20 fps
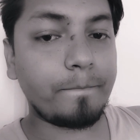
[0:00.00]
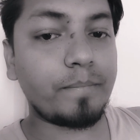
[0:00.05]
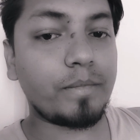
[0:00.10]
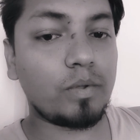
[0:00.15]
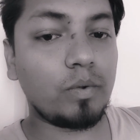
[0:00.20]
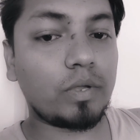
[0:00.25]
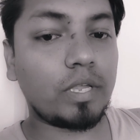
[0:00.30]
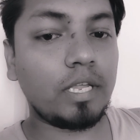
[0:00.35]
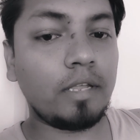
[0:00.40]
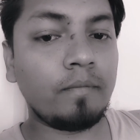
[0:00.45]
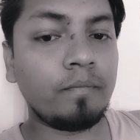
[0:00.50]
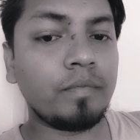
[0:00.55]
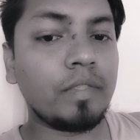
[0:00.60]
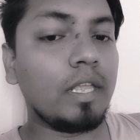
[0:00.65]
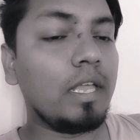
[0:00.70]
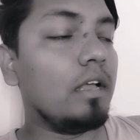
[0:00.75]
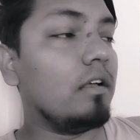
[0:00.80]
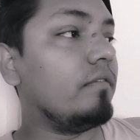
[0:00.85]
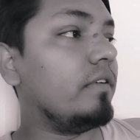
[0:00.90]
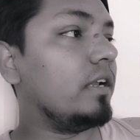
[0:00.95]
Okay.
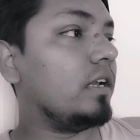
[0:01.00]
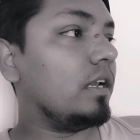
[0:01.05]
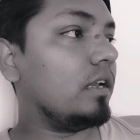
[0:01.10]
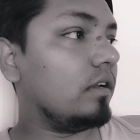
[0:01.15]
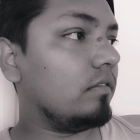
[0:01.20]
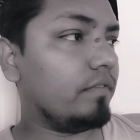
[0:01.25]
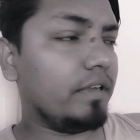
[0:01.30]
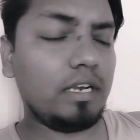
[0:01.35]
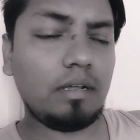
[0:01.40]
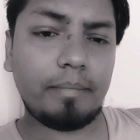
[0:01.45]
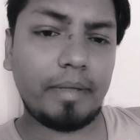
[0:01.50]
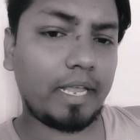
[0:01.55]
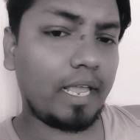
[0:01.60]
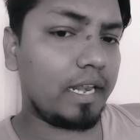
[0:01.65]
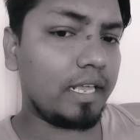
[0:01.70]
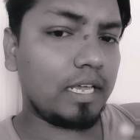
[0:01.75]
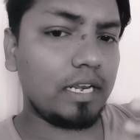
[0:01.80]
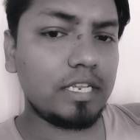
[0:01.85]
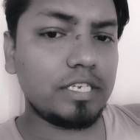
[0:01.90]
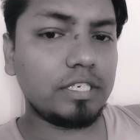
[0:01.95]
When a
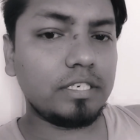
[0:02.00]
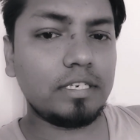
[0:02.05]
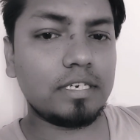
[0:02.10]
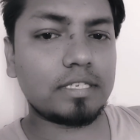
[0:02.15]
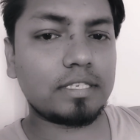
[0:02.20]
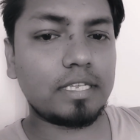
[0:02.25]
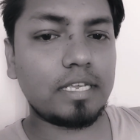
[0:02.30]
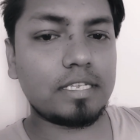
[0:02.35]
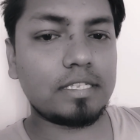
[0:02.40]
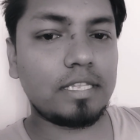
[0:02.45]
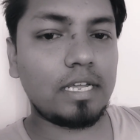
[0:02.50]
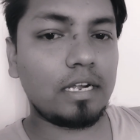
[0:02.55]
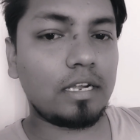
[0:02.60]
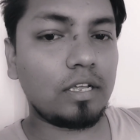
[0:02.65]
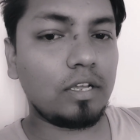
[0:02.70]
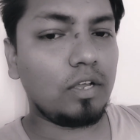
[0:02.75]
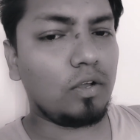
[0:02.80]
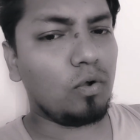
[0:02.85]
mechanical engineer says that,